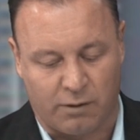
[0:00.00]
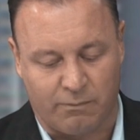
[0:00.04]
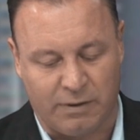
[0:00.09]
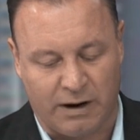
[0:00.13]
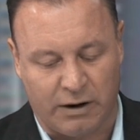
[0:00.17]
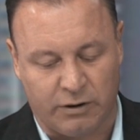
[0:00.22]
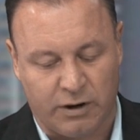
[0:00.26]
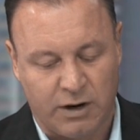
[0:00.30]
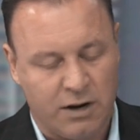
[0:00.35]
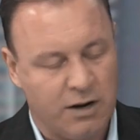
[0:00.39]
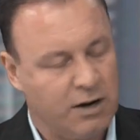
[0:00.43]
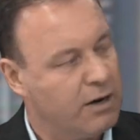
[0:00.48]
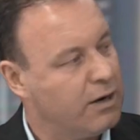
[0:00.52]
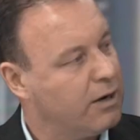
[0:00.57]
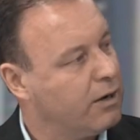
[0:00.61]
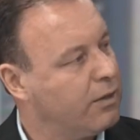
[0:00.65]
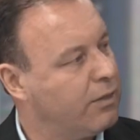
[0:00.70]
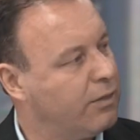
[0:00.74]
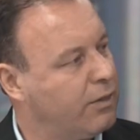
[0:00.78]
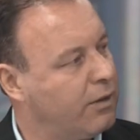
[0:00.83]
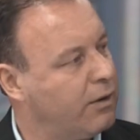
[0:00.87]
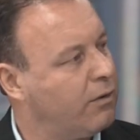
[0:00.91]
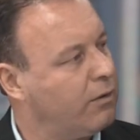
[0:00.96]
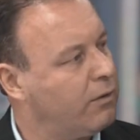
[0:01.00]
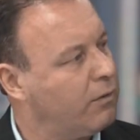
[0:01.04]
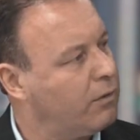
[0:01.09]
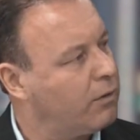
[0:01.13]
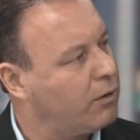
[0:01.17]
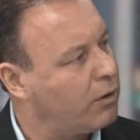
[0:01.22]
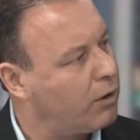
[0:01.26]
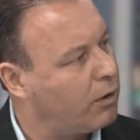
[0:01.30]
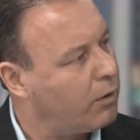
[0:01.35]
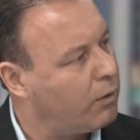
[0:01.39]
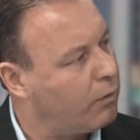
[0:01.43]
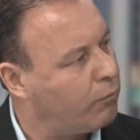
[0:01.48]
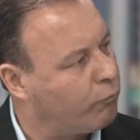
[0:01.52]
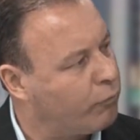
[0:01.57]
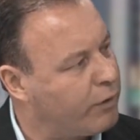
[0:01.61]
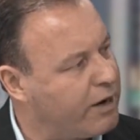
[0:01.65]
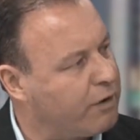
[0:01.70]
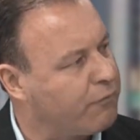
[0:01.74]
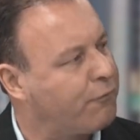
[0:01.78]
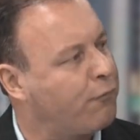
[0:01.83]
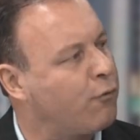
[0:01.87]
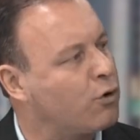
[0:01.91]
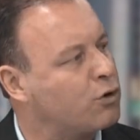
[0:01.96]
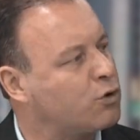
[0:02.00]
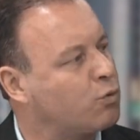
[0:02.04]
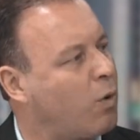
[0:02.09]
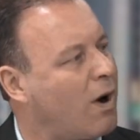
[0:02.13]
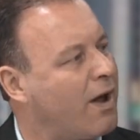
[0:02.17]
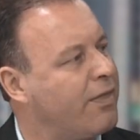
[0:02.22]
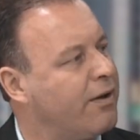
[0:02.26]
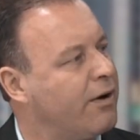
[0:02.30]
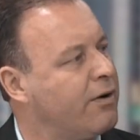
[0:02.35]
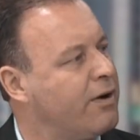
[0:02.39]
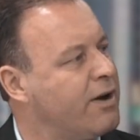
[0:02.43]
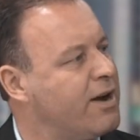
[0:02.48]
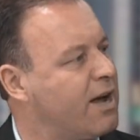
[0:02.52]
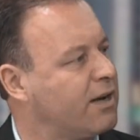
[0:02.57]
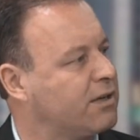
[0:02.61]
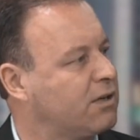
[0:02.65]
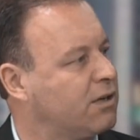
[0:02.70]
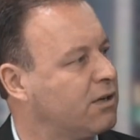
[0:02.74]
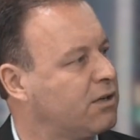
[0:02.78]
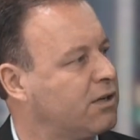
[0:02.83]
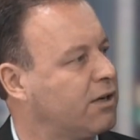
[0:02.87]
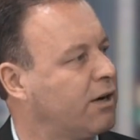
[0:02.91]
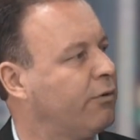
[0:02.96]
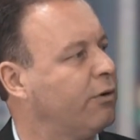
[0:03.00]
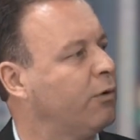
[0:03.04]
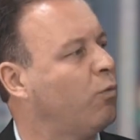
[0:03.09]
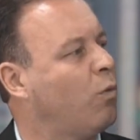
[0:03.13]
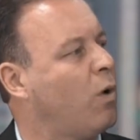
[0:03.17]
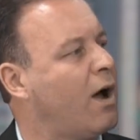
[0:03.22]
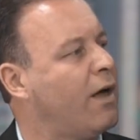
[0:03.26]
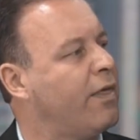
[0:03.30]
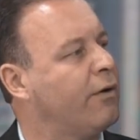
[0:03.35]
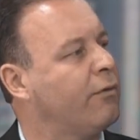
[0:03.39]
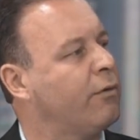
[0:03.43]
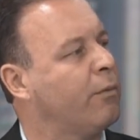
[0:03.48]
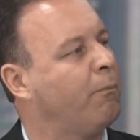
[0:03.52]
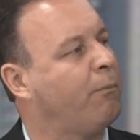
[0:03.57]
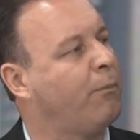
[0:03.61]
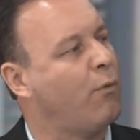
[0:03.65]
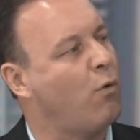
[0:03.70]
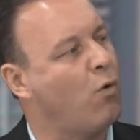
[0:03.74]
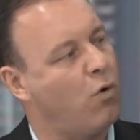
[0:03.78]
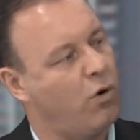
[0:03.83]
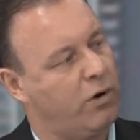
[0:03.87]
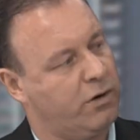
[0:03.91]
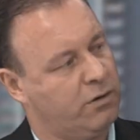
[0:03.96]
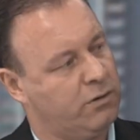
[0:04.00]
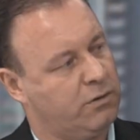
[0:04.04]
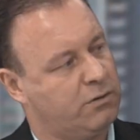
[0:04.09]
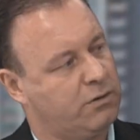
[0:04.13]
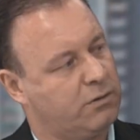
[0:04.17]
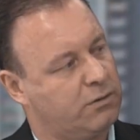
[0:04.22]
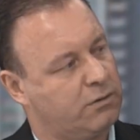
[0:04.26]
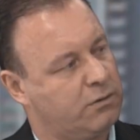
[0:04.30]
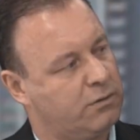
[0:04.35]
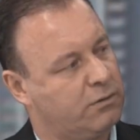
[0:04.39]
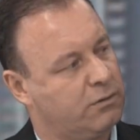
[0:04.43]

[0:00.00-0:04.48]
about, reinforce why they're necessary, why they're important.